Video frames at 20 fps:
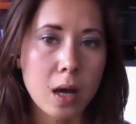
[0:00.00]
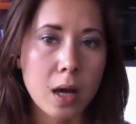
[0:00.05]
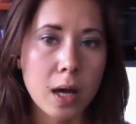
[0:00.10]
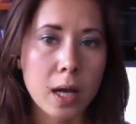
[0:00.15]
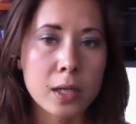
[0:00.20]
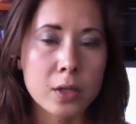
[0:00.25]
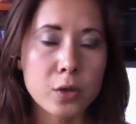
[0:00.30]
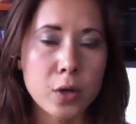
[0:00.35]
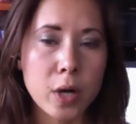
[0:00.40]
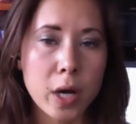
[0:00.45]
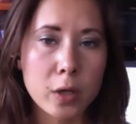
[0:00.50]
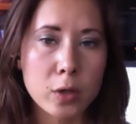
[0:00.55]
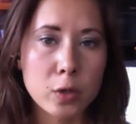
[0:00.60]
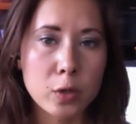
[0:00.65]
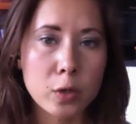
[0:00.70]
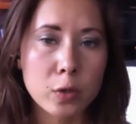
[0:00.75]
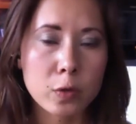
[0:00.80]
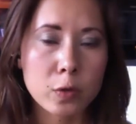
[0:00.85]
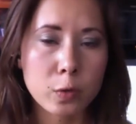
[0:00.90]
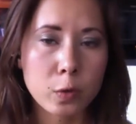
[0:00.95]
And try
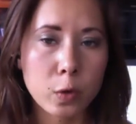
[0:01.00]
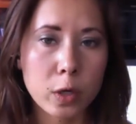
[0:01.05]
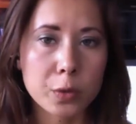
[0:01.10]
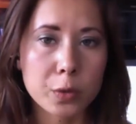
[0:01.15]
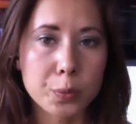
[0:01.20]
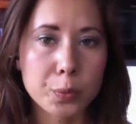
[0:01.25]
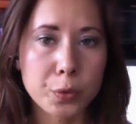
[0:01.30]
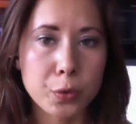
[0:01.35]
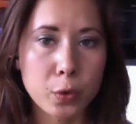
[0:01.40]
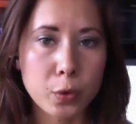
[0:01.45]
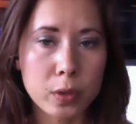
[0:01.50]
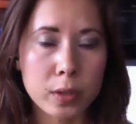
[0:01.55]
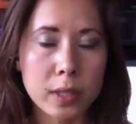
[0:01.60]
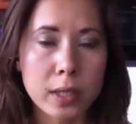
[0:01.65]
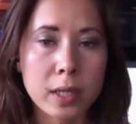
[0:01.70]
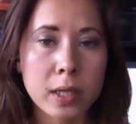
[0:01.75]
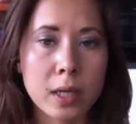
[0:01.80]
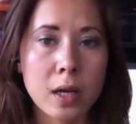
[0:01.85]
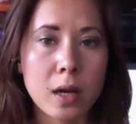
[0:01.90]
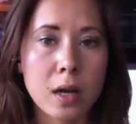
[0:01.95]
to avoid
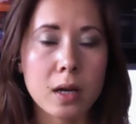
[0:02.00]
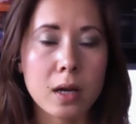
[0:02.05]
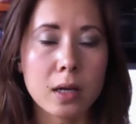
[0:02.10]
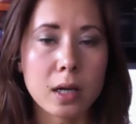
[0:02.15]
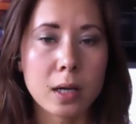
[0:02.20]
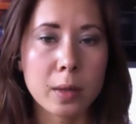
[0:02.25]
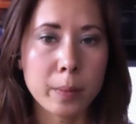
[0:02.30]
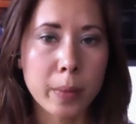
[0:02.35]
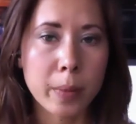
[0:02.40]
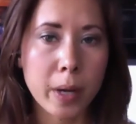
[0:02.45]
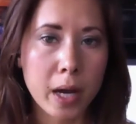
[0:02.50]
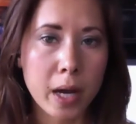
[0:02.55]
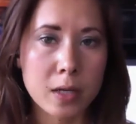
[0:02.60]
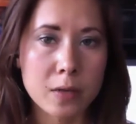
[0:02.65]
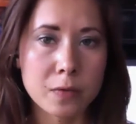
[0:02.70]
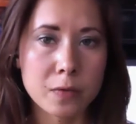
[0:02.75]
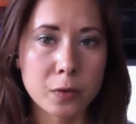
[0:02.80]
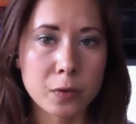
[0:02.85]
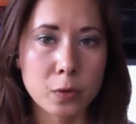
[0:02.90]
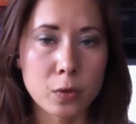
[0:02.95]
poorly combined
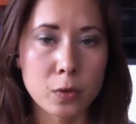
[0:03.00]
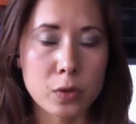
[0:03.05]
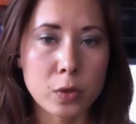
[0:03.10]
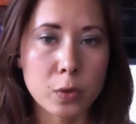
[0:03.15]
foods.